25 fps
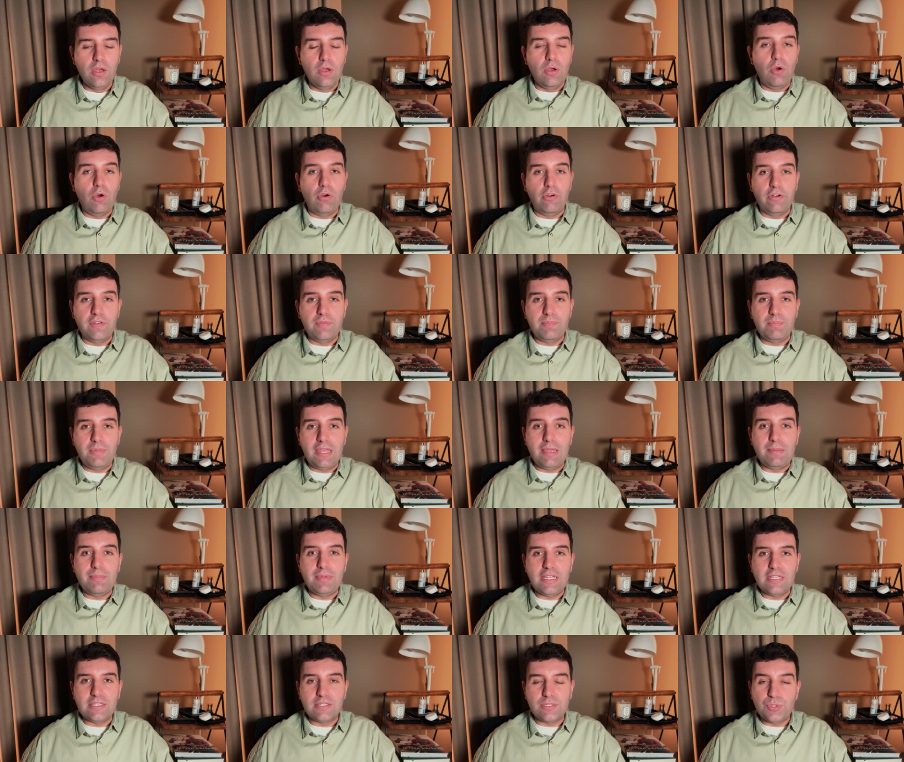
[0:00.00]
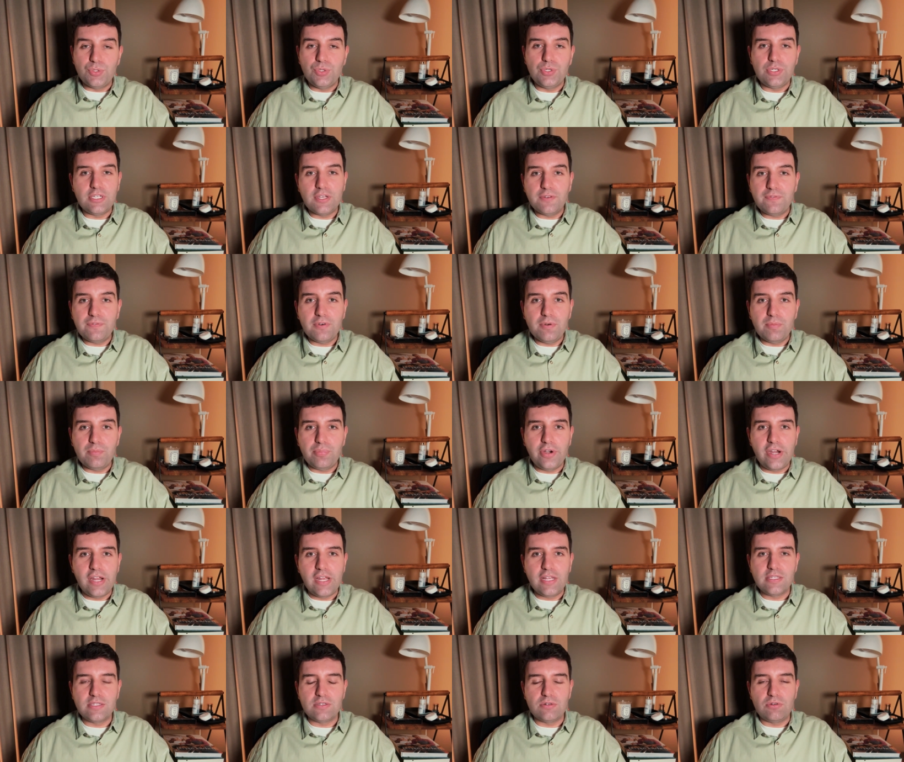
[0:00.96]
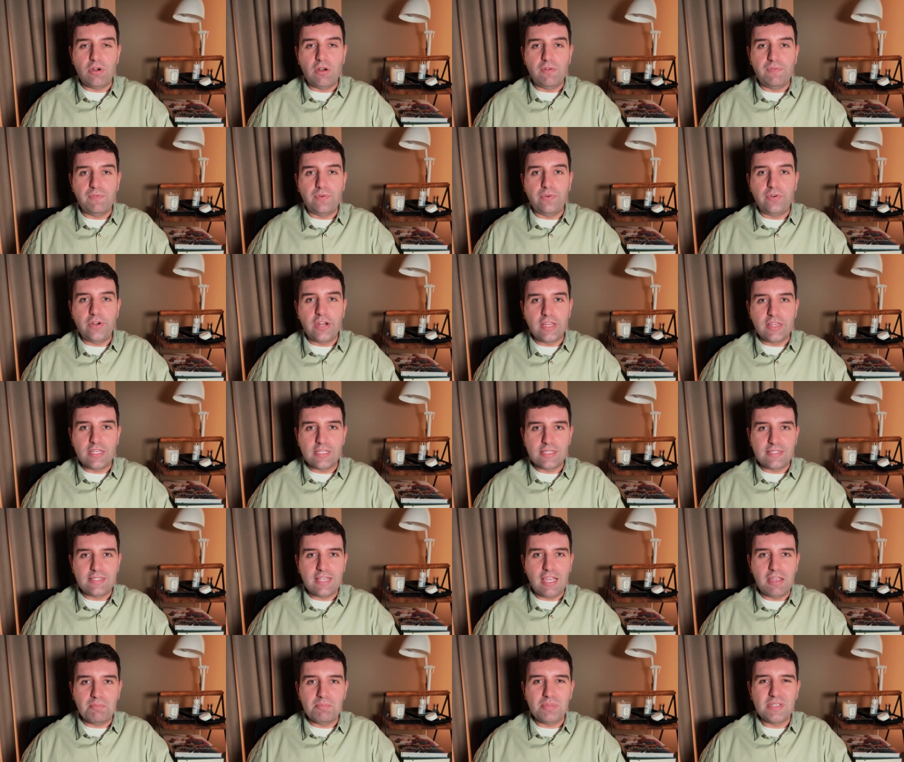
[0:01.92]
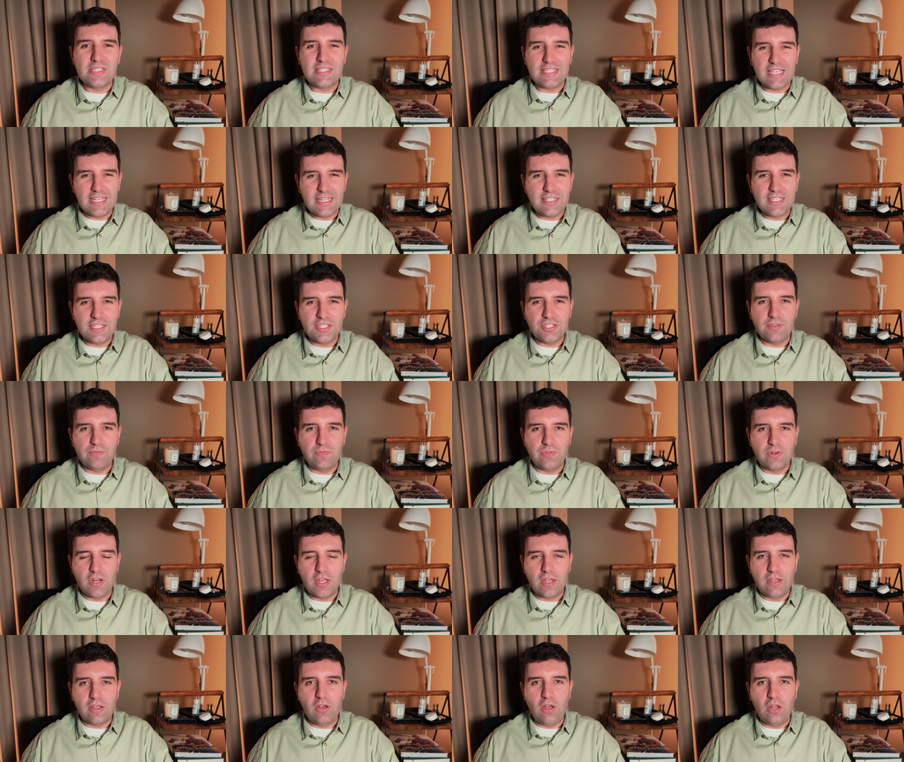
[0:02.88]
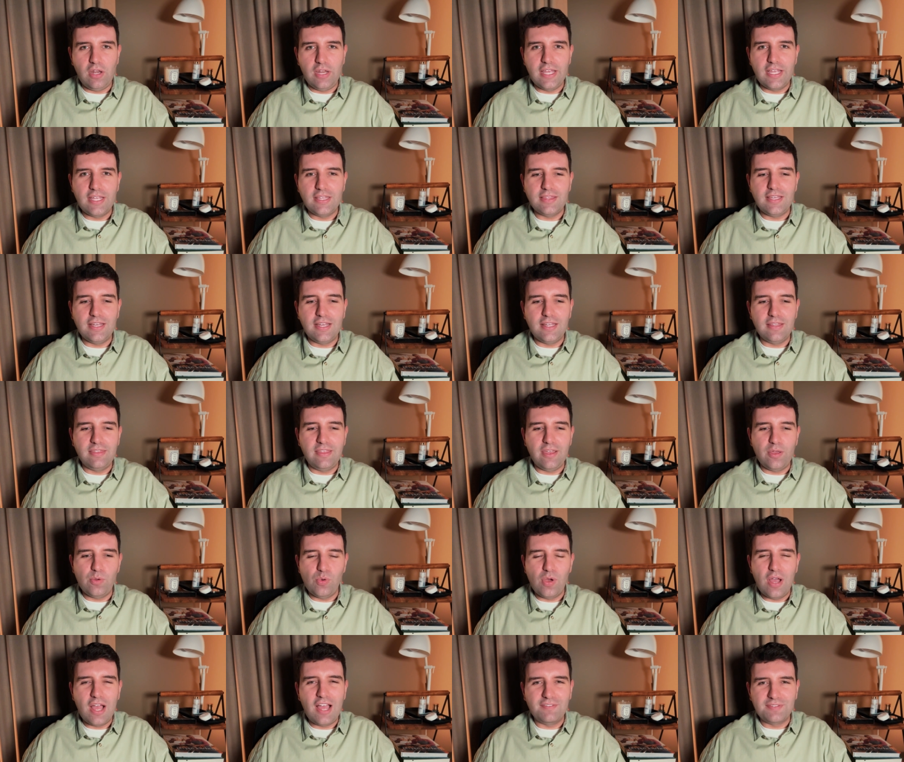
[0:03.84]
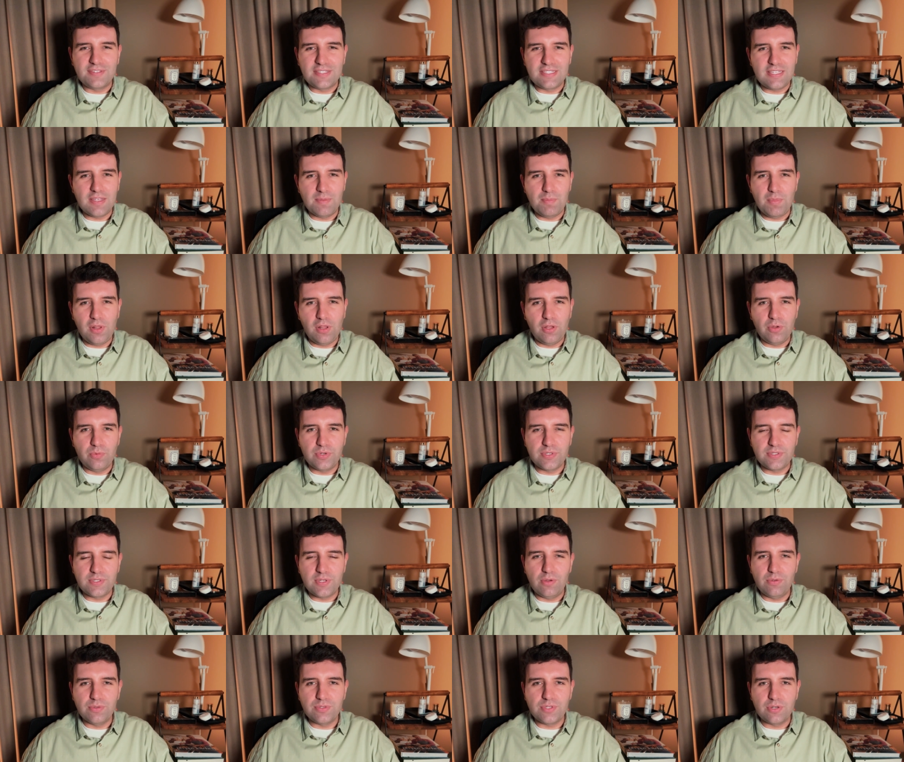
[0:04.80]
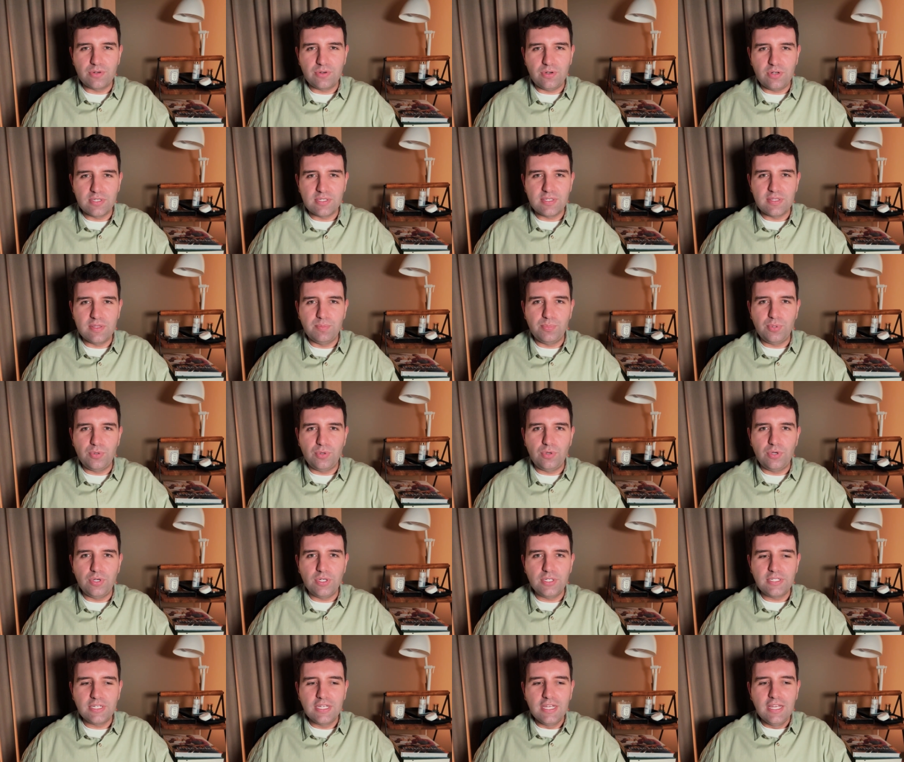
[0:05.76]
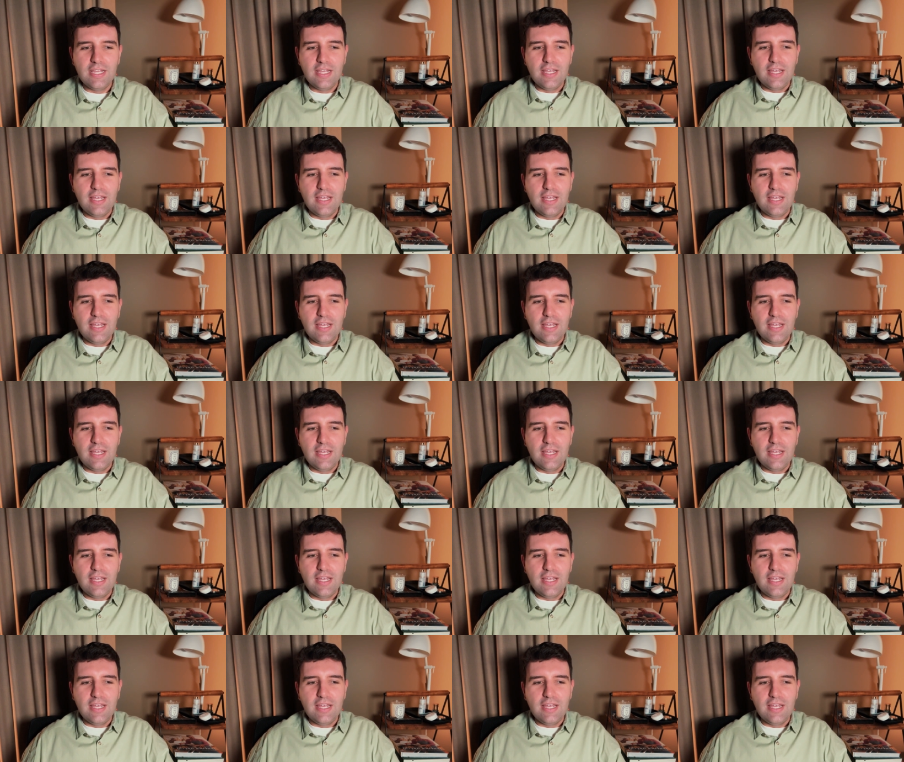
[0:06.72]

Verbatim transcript: or if maybe two different brands are offering the same percentage of glycolic, that they will have similar results across the board.